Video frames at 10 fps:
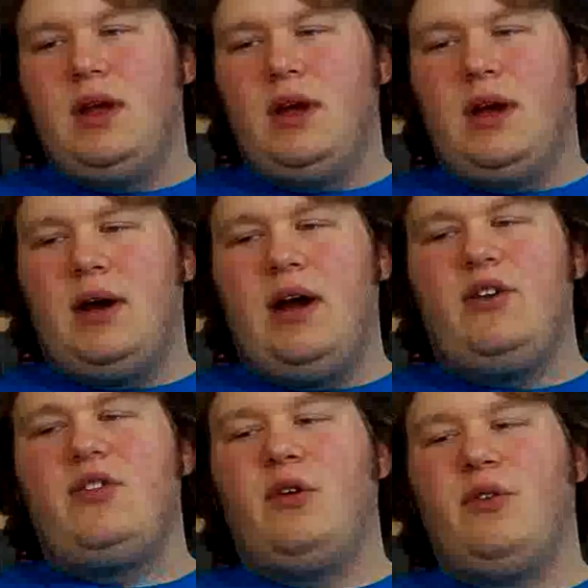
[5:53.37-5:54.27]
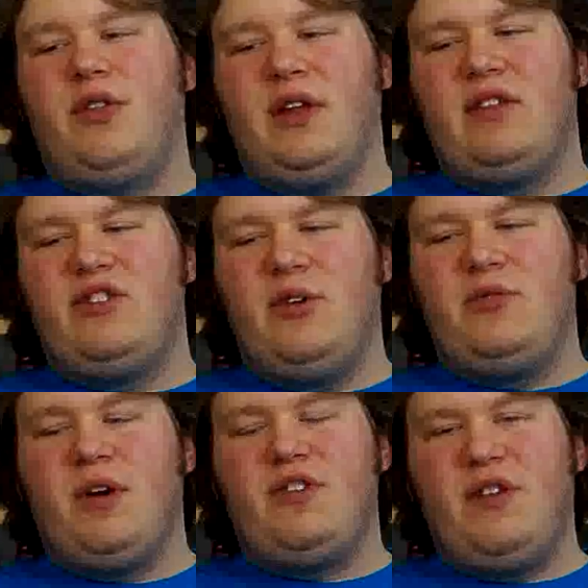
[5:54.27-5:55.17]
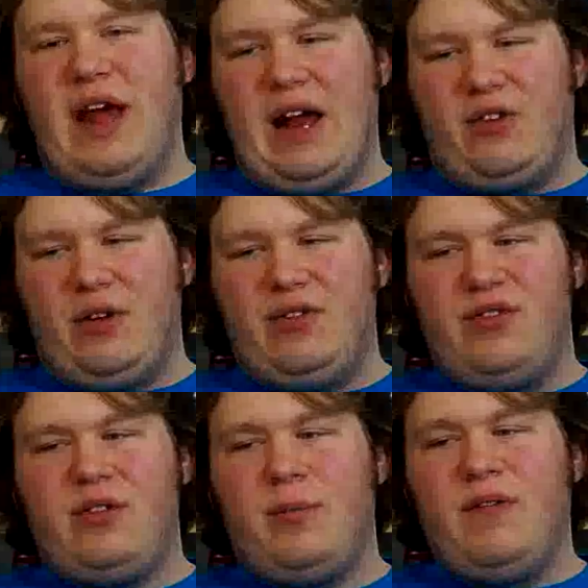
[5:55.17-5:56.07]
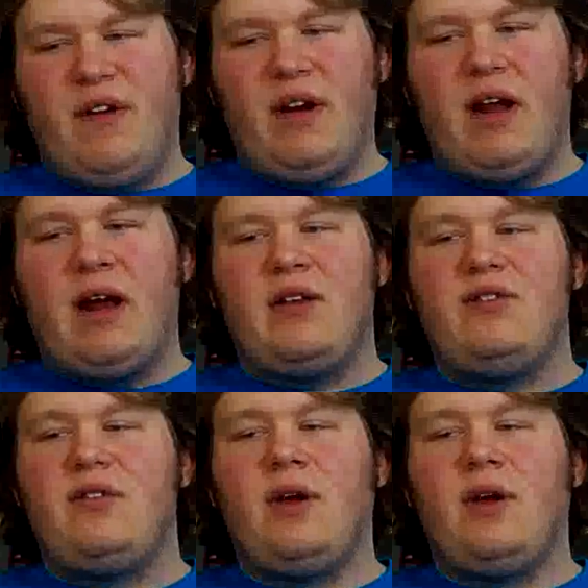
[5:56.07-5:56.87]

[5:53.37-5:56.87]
I also don't think that she was much of an actress, to be very honest.